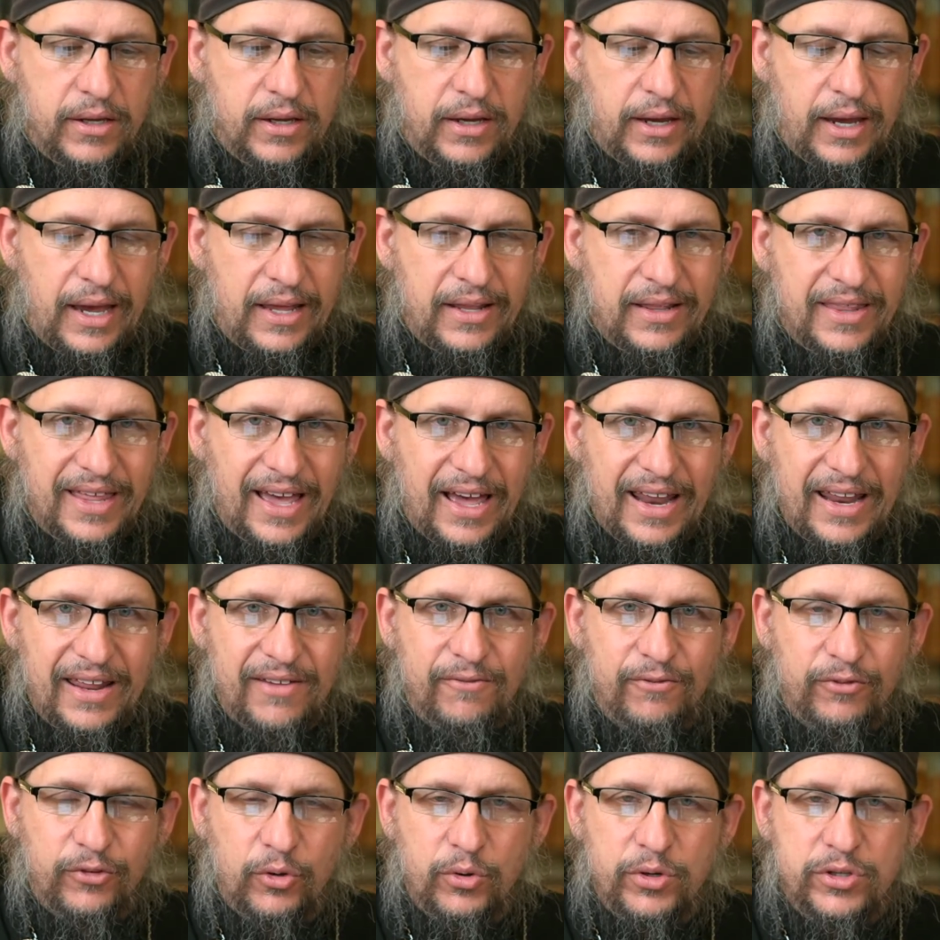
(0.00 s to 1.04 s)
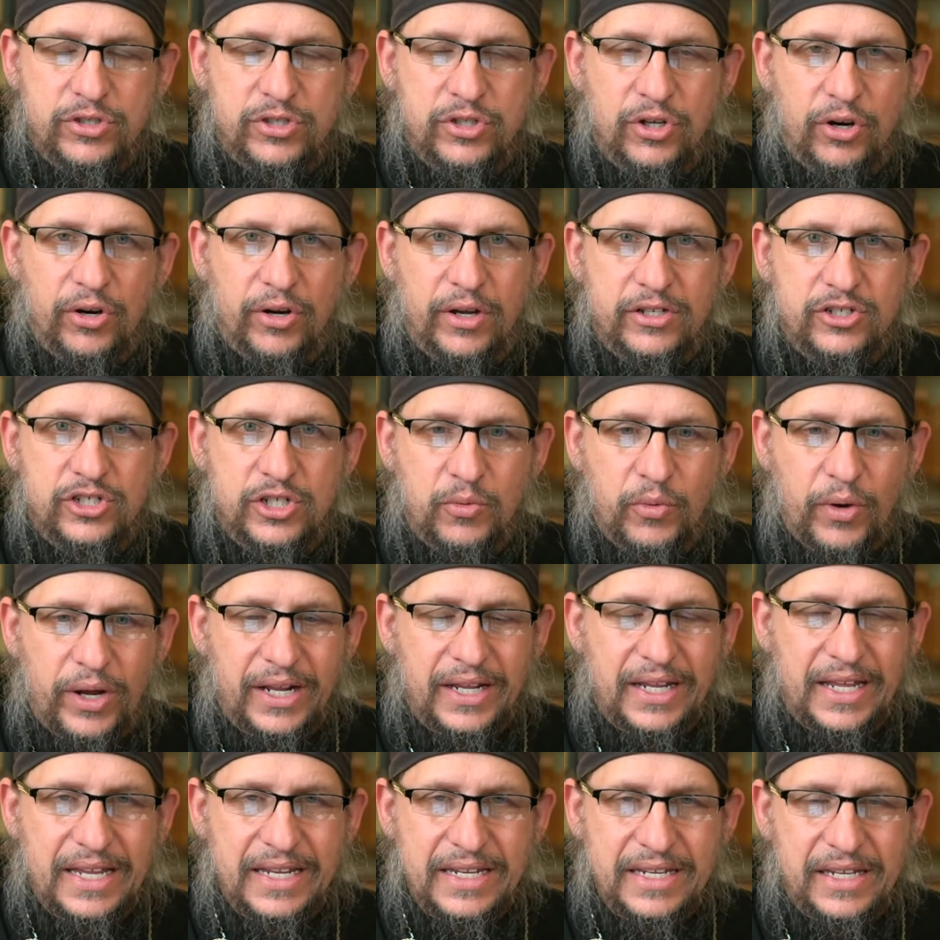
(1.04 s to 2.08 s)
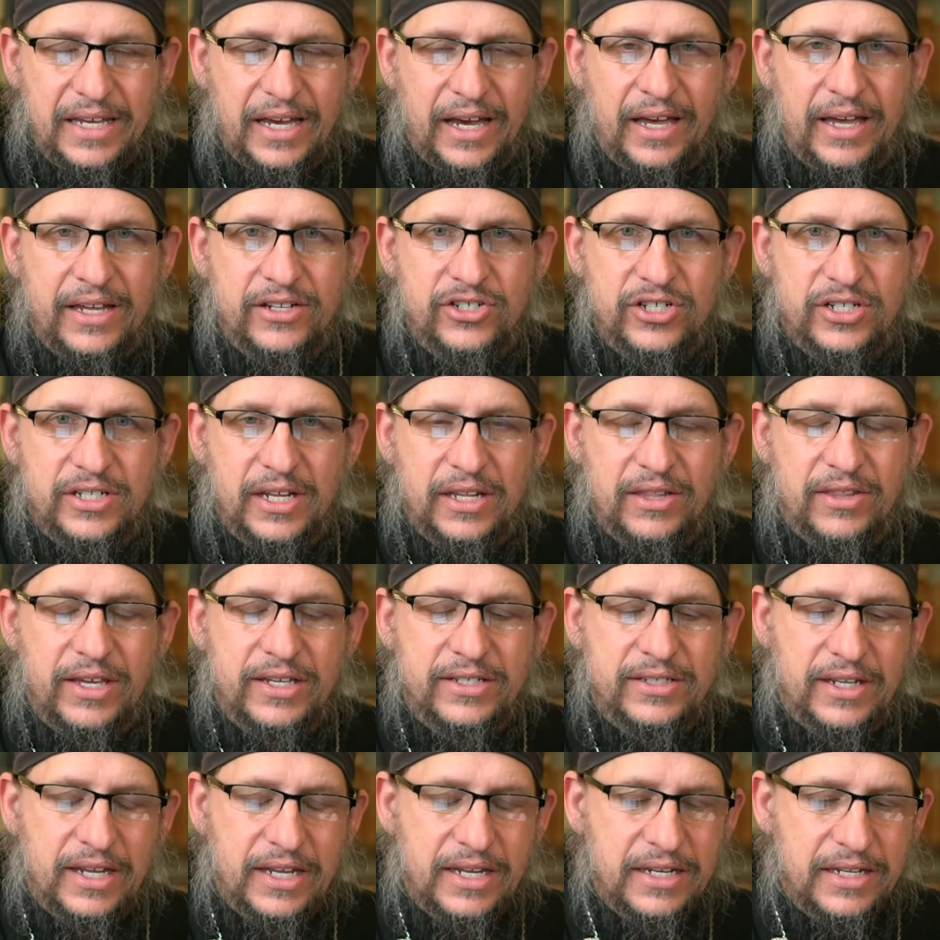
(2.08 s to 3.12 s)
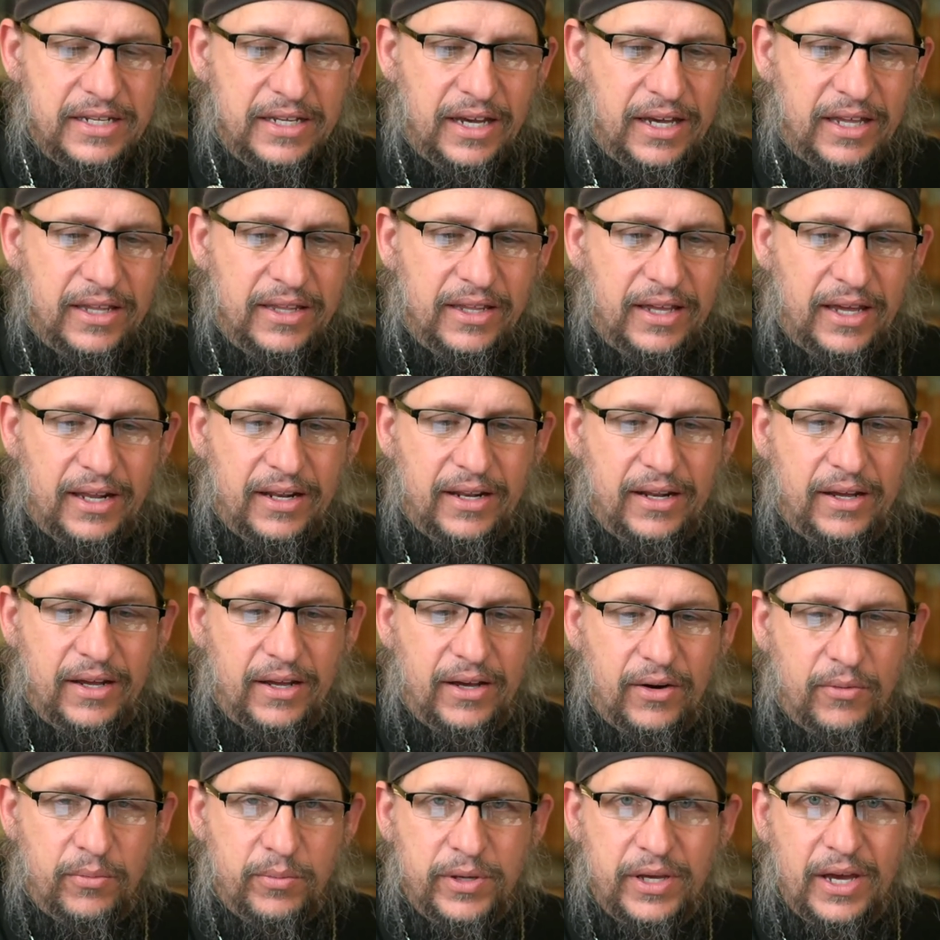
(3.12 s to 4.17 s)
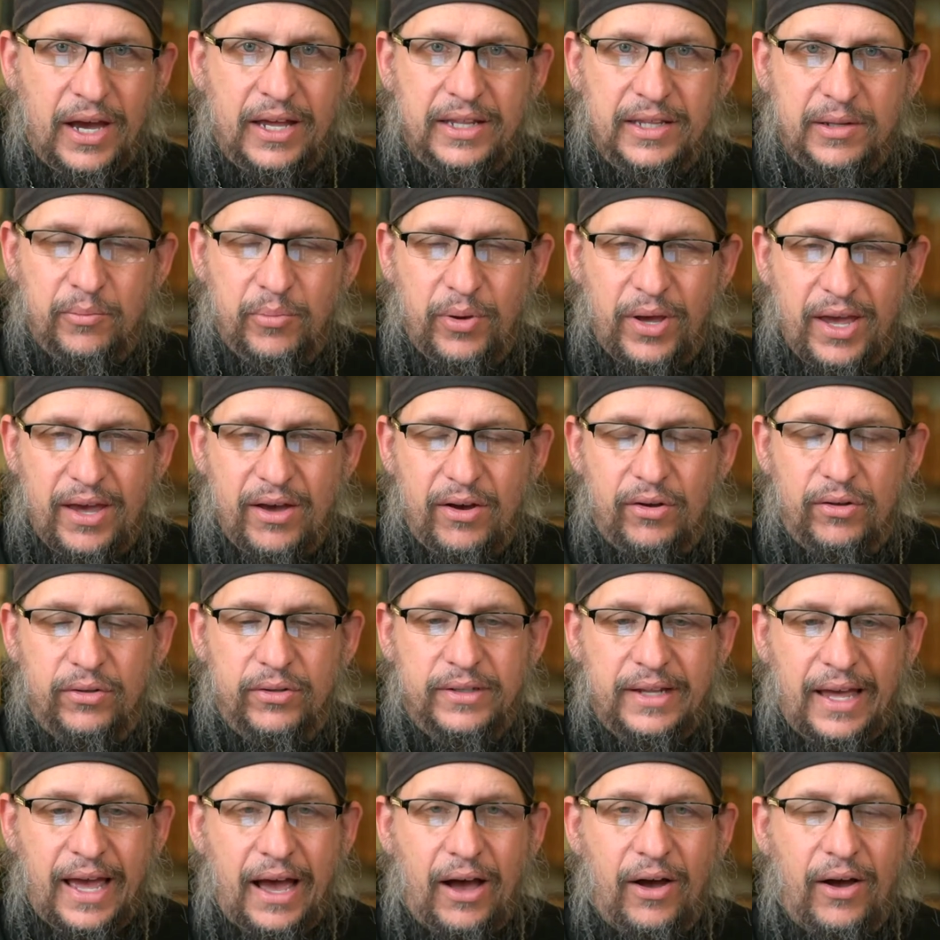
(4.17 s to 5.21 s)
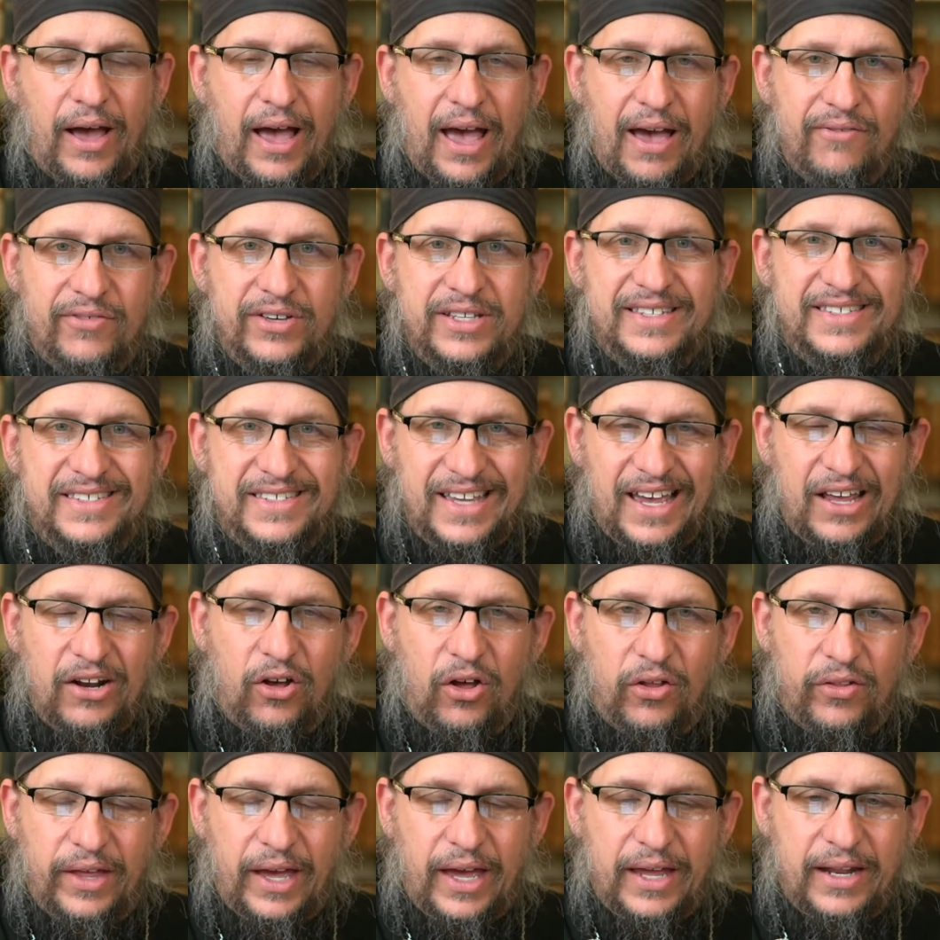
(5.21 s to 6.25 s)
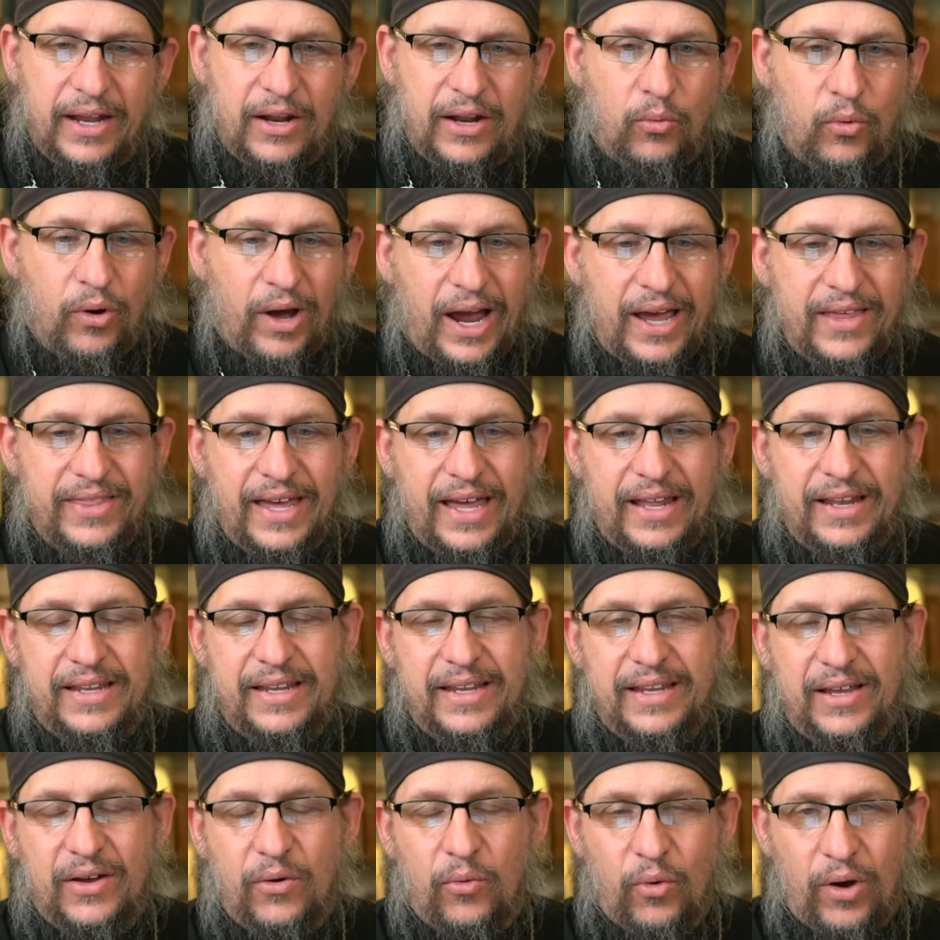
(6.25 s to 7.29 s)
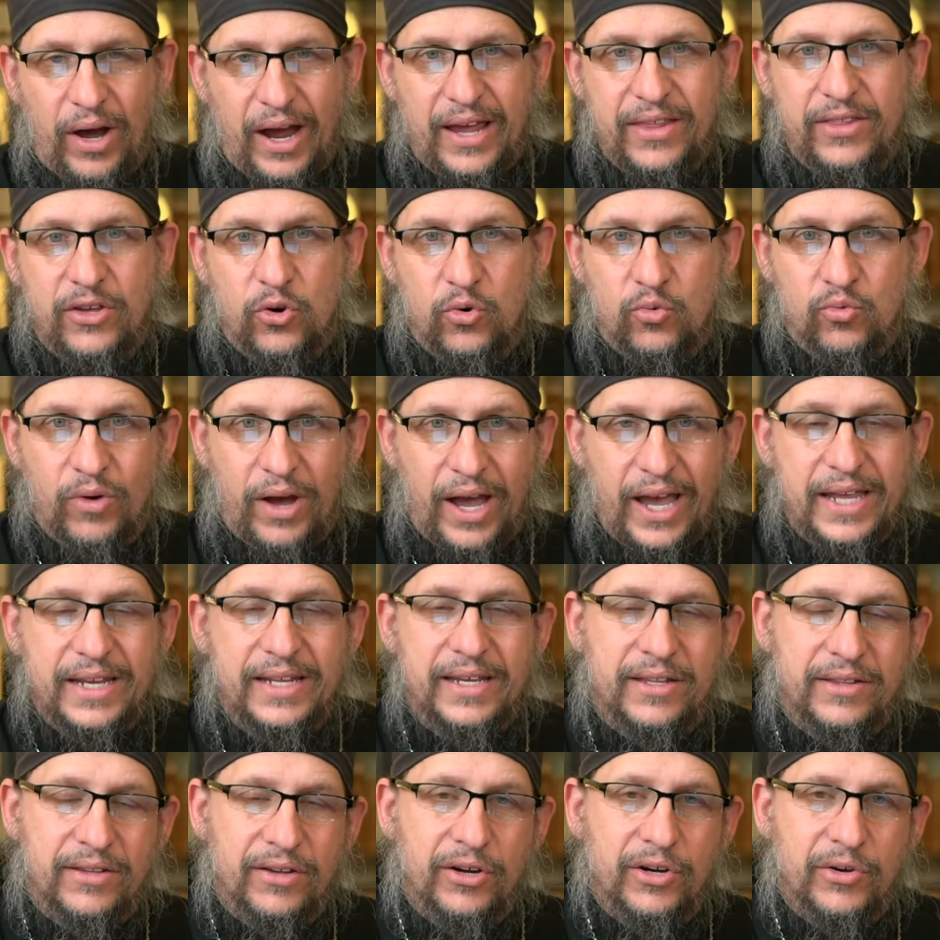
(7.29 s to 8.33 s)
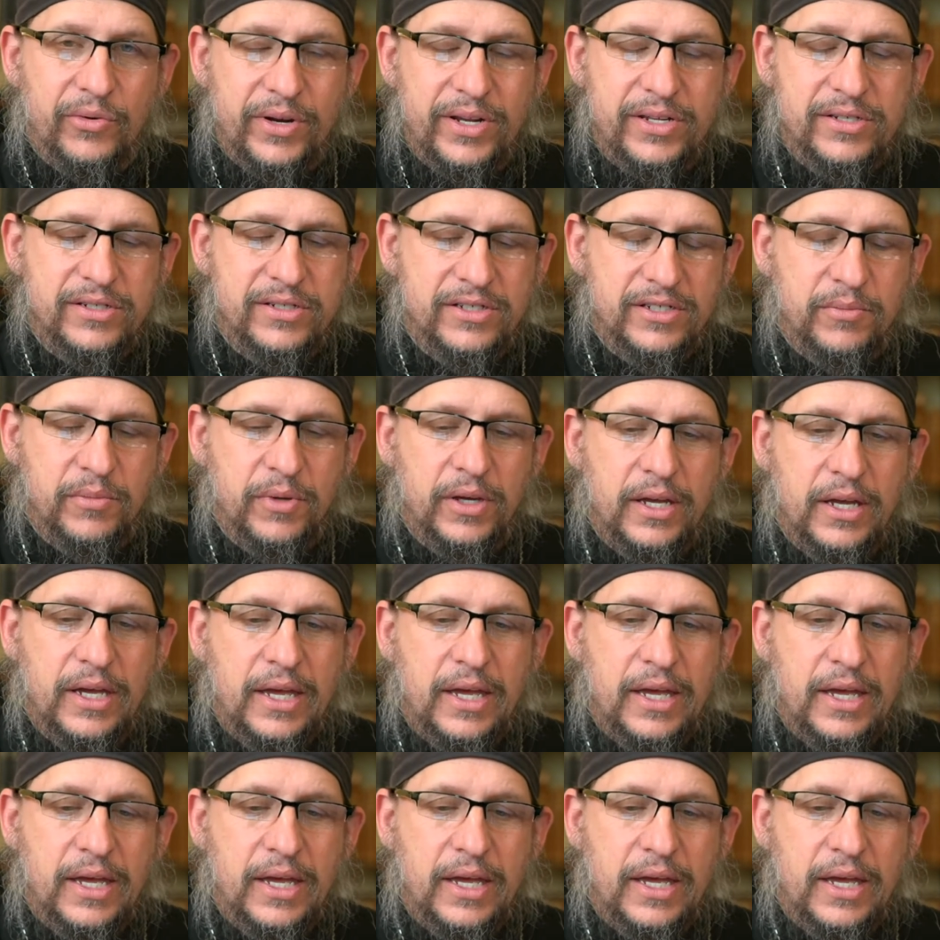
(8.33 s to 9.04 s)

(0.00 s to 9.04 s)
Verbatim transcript: And that influenced her, and she went in India and she did things in India that are beyond the pale. Now, having said all that, and why that why they're right in their criticism.